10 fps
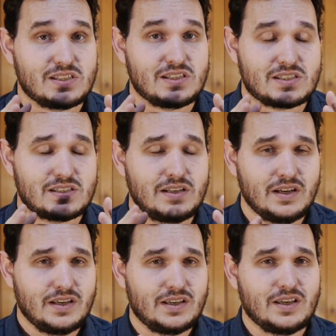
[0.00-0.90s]
this
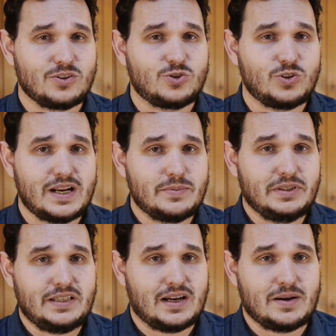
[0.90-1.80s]

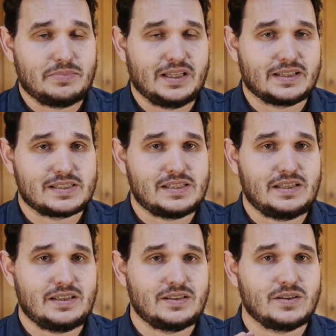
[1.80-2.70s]
incredibly complex
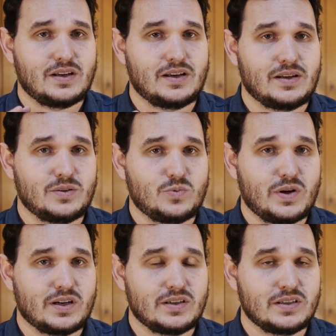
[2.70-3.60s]
scene
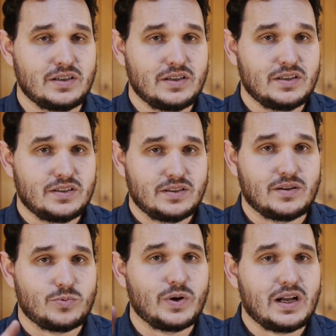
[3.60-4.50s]
where,
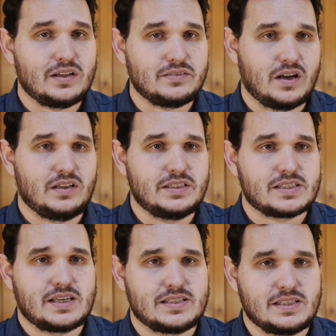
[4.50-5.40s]
well, I'll
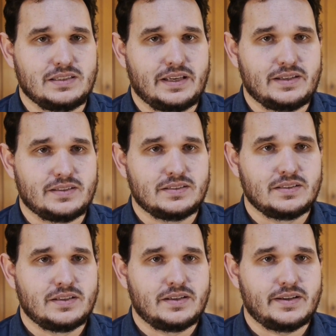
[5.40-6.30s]
discuss it later.
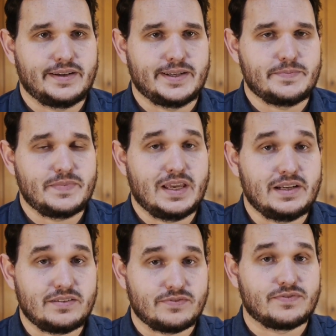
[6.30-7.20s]
And
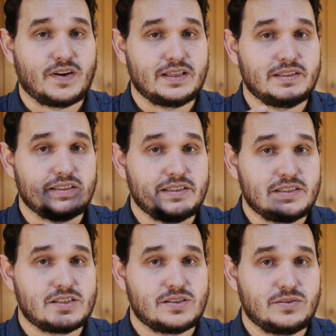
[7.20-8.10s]
it finally
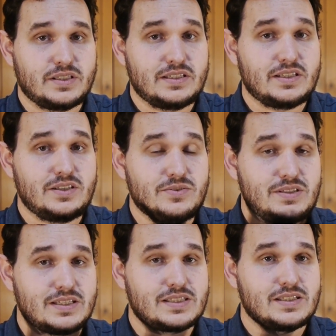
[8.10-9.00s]
leads to continued
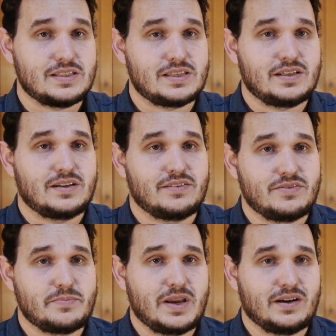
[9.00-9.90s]
distancing of
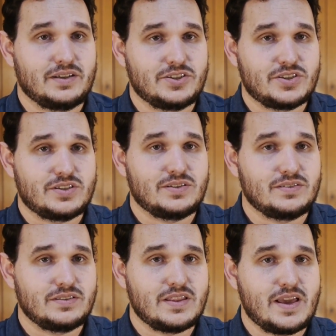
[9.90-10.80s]
the marriage, to
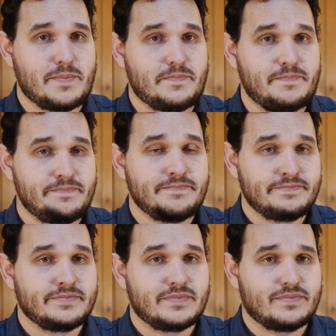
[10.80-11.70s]
them
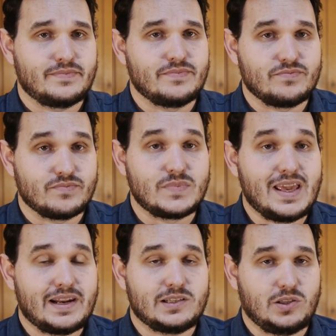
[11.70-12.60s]

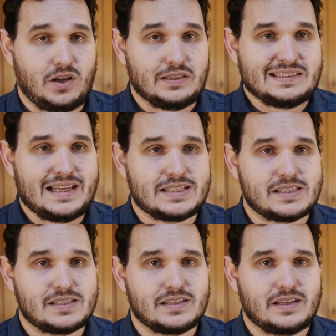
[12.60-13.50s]
getting along
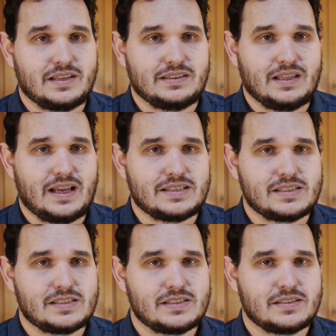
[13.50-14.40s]
less and
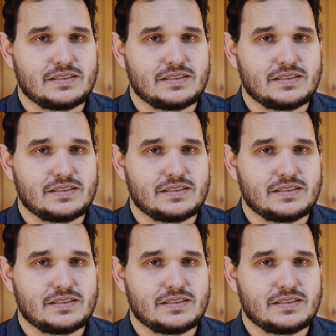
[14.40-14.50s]
less.